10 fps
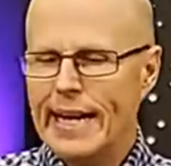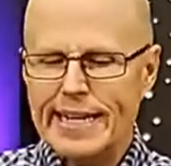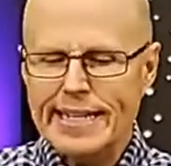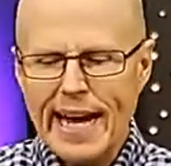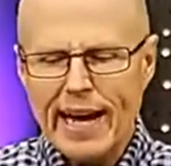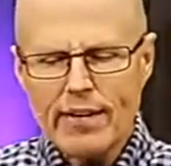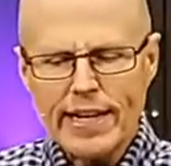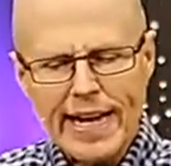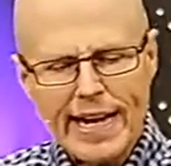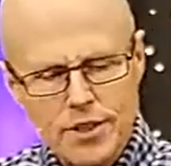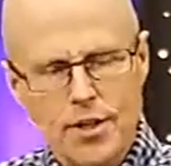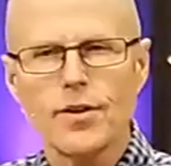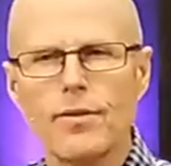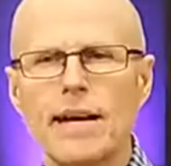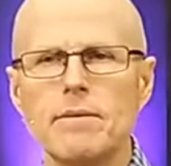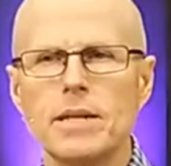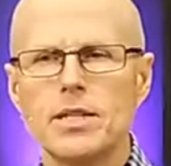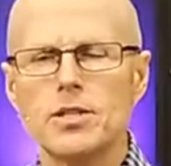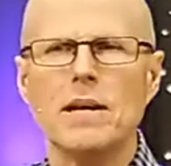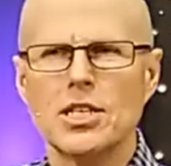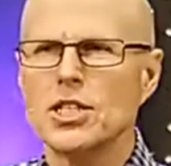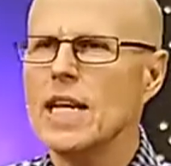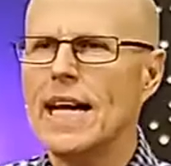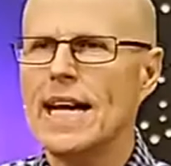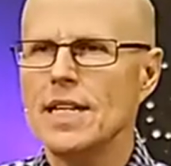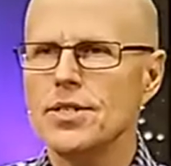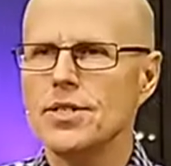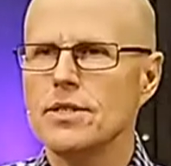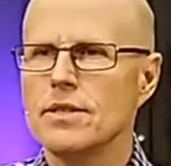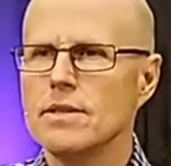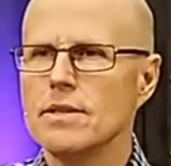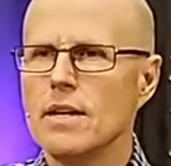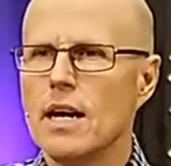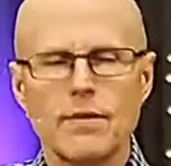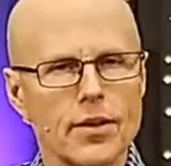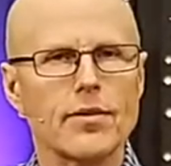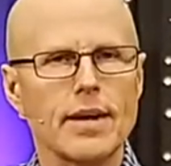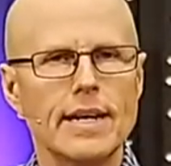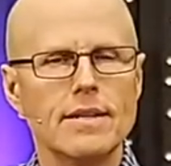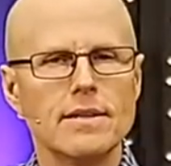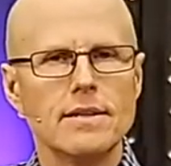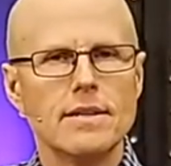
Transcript: And now he has a threat, but it's much less of a threat.